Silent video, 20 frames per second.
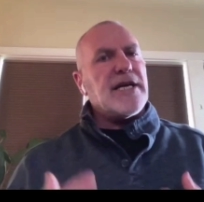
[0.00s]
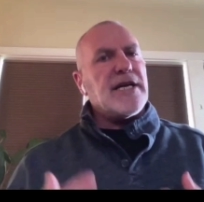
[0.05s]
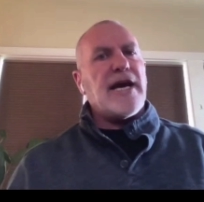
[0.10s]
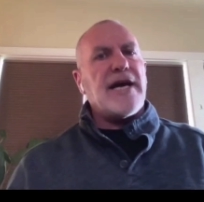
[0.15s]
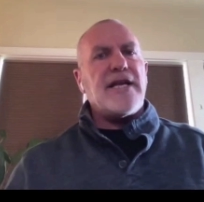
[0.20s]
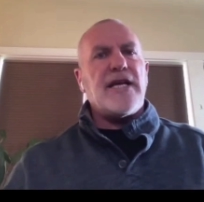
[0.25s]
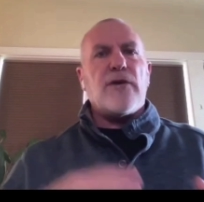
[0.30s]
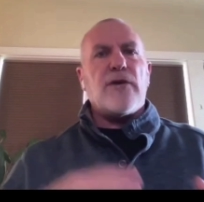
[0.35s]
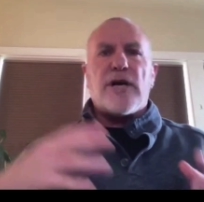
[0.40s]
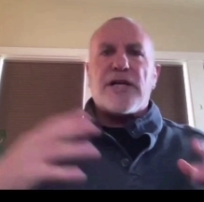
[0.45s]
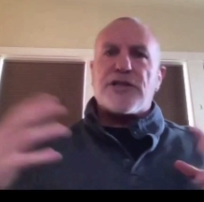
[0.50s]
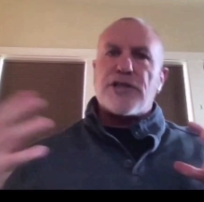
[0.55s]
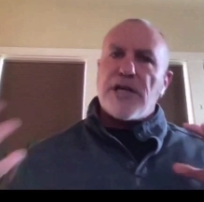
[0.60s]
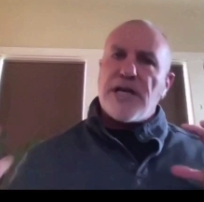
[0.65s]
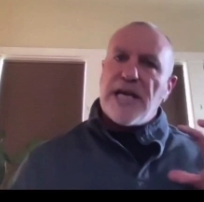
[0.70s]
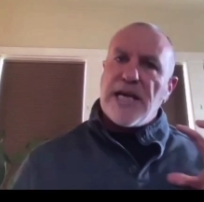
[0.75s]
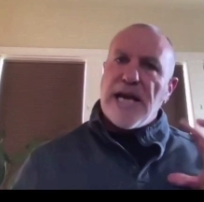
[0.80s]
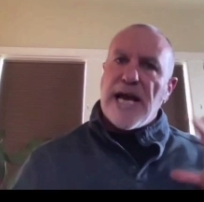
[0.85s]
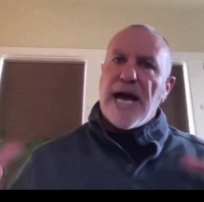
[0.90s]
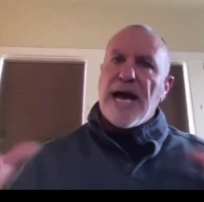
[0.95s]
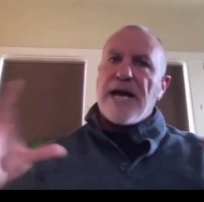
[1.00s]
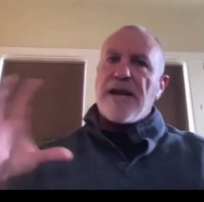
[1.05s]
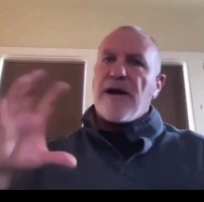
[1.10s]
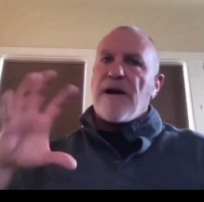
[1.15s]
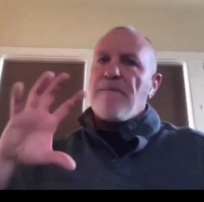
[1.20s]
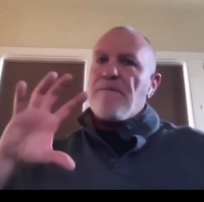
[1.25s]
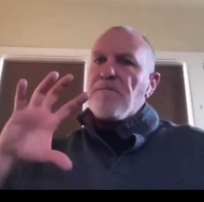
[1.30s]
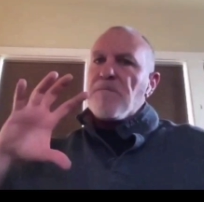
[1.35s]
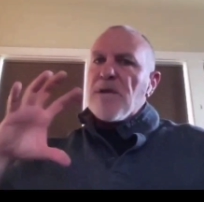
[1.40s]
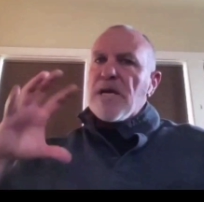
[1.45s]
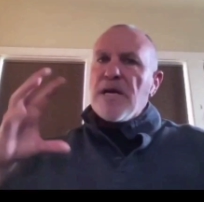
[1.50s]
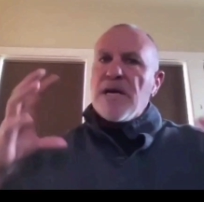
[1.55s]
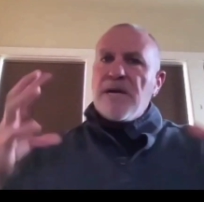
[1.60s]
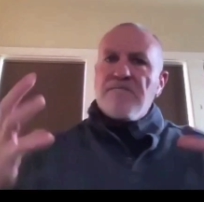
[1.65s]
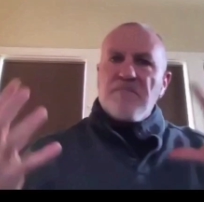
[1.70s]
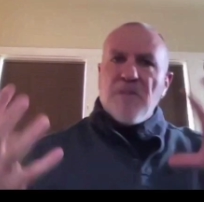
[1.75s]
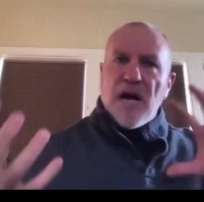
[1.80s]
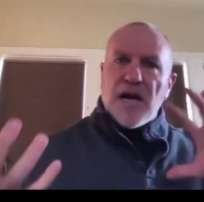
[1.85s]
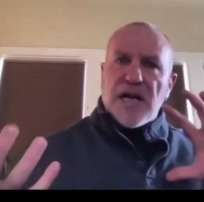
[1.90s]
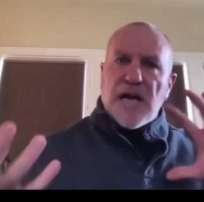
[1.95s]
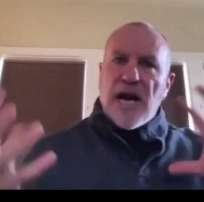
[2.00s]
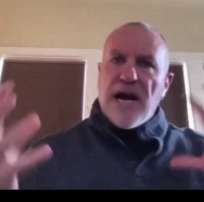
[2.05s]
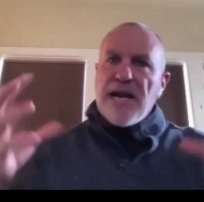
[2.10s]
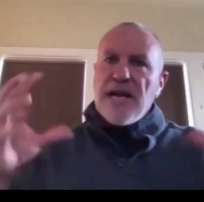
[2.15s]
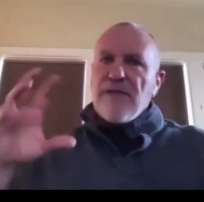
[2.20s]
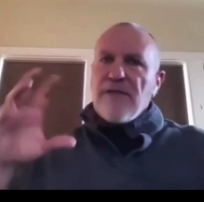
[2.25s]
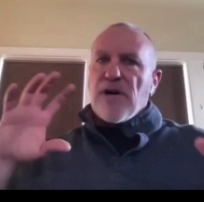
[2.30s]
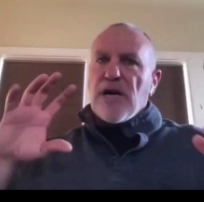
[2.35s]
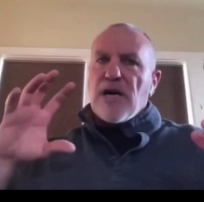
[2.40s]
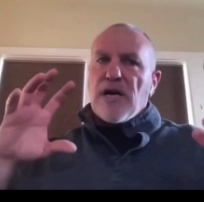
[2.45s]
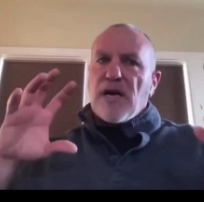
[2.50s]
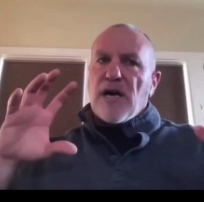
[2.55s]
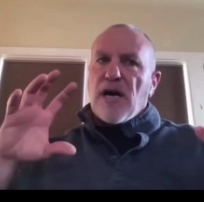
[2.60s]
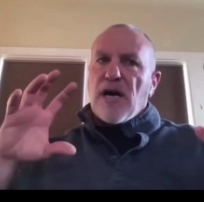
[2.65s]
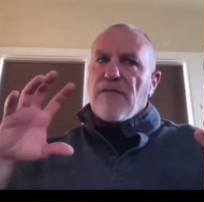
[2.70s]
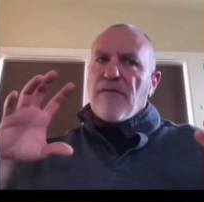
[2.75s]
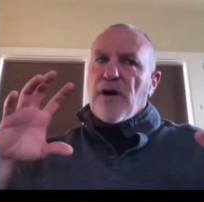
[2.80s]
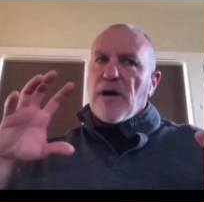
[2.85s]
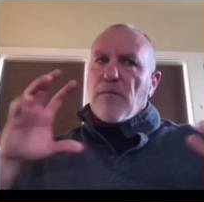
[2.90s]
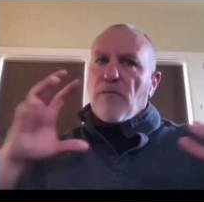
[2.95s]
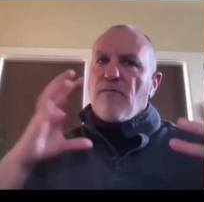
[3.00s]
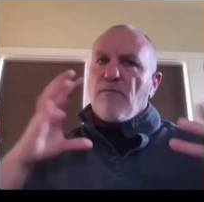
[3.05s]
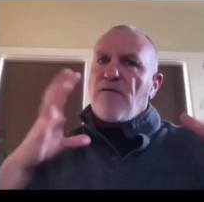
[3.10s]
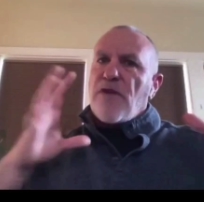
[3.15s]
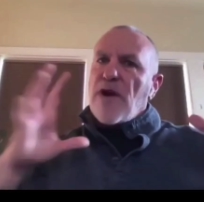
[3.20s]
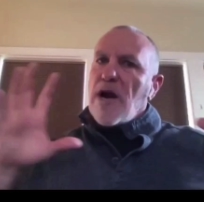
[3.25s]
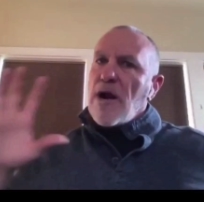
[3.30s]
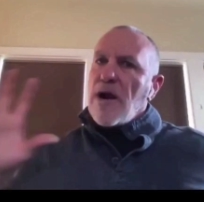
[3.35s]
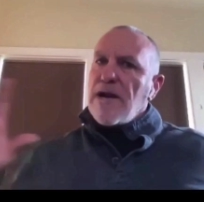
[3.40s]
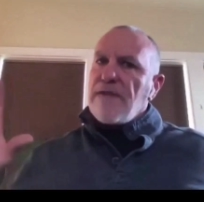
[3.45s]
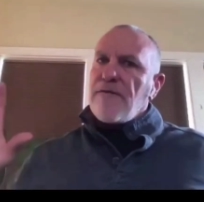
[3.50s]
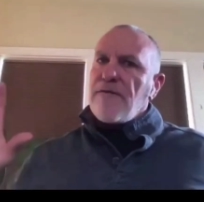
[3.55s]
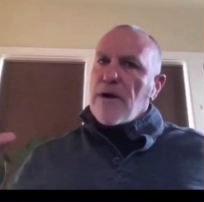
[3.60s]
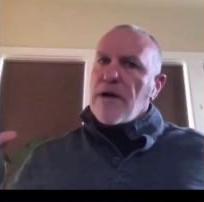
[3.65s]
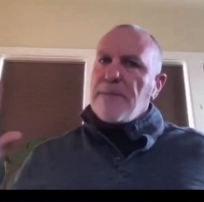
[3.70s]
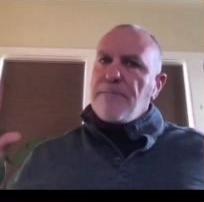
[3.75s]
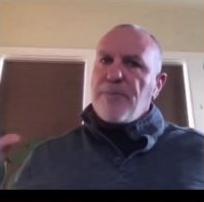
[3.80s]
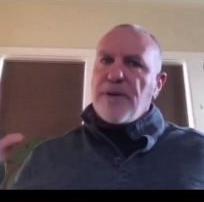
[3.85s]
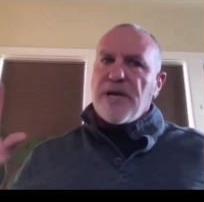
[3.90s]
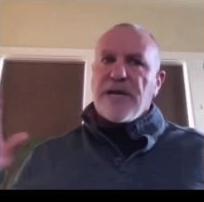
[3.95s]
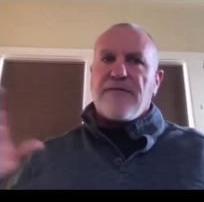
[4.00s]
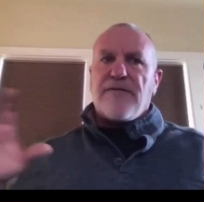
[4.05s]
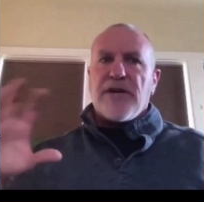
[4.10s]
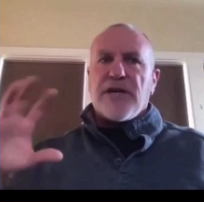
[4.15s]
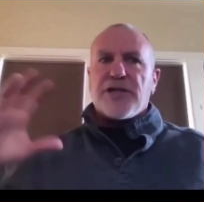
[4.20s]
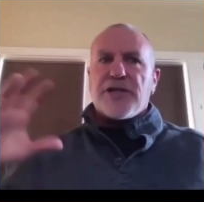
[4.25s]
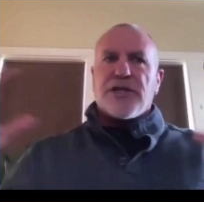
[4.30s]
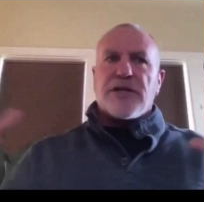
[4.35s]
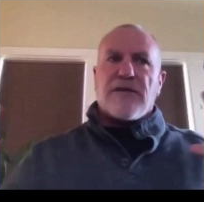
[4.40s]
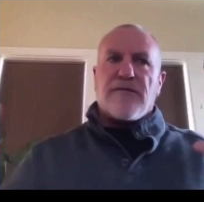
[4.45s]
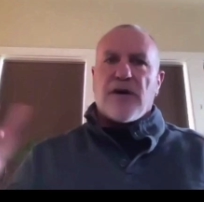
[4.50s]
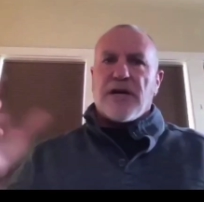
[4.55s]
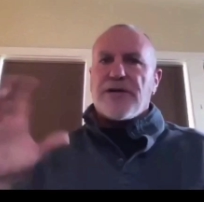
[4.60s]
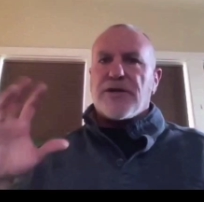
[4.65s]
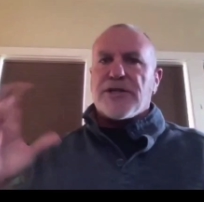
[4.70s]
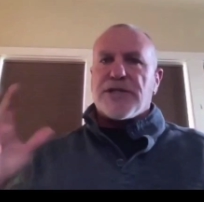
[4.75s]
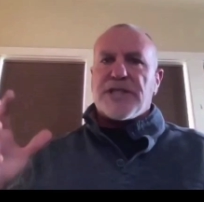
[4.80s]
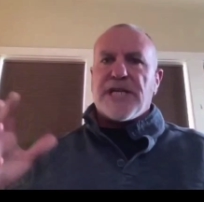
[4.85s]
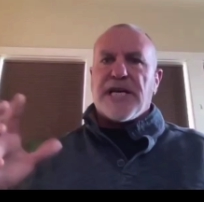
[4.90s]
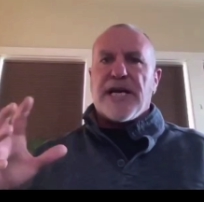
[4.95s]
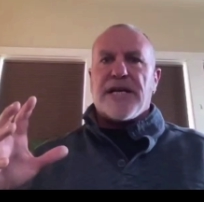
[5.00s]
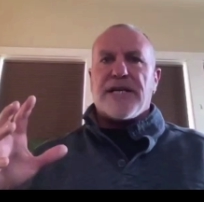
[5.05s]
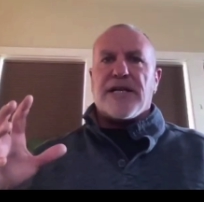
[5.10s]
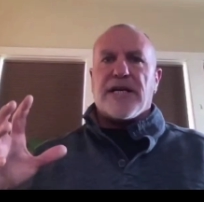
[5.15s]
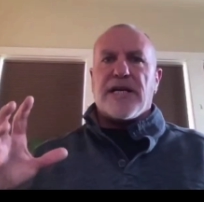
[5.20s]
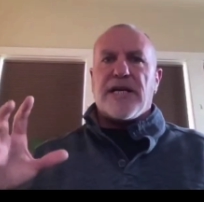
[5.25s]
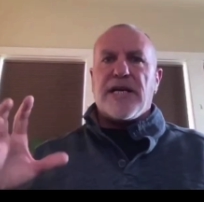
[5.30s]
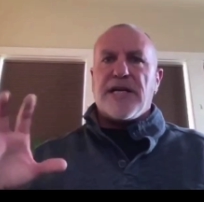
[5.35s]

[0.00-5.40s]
it anyway. So he had a kind of a very, very big vision of understanding.